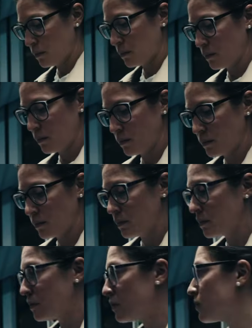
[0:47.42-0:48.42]
scene and
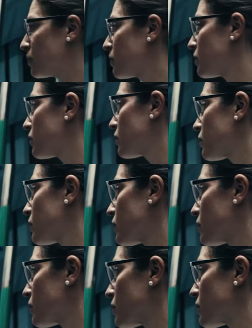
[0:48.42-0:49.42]
maybe wants to
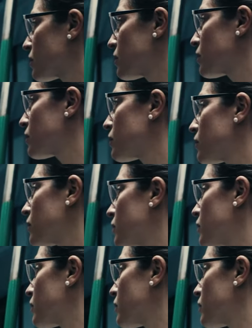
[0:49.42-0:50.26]
change the look and feel of a